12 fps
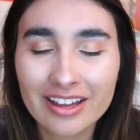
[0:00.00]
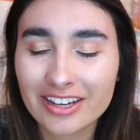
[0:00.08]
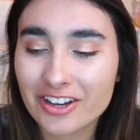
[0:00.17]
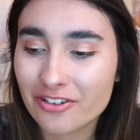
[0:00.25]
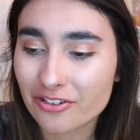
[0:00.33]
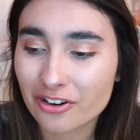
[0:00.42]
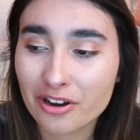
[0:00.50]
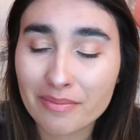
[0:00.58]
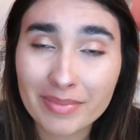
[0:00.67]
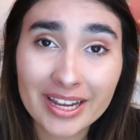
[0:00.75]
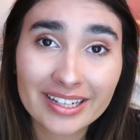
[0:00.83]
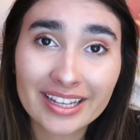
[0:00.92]
Teachers are
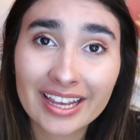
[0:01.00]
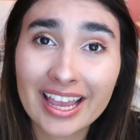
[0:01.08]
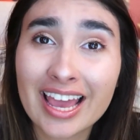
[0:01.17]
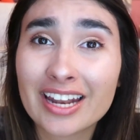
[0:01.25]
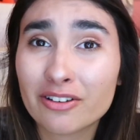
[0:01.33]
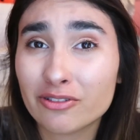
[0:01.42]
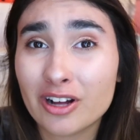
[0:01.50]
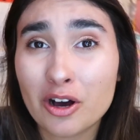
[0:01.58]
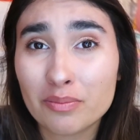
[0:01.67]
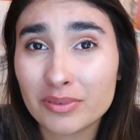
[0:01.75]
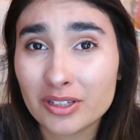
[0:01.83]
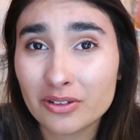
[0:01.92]
amazing, and it will
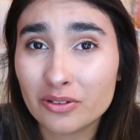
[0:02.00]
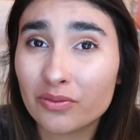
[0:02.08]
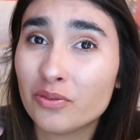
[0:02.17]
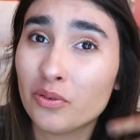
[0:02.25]
help you